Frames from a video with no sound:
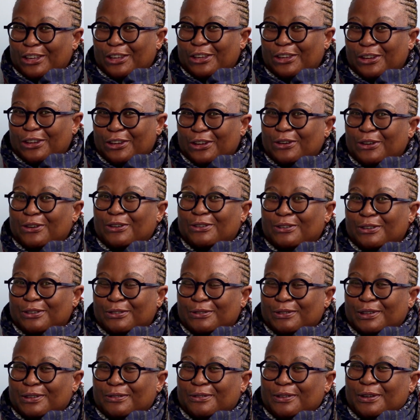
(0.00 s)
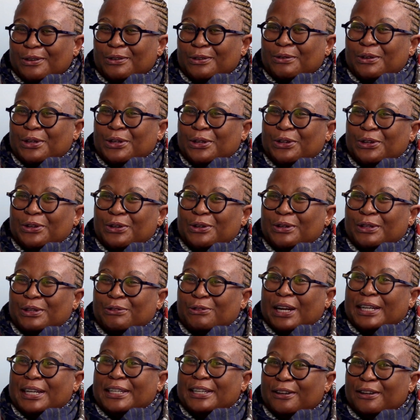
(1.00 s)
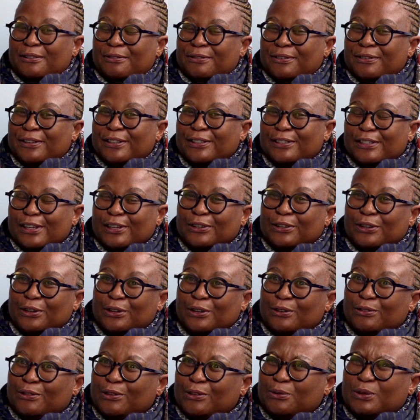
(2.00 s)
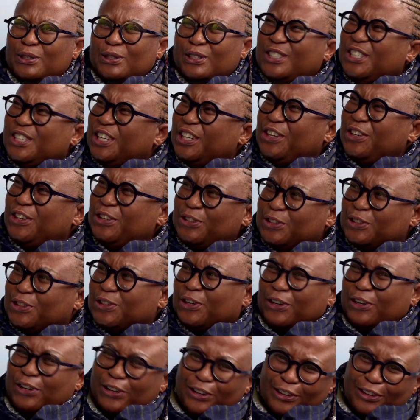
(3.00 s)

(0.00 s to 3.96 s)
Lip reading: You know, right now it feels like COVID was years ago.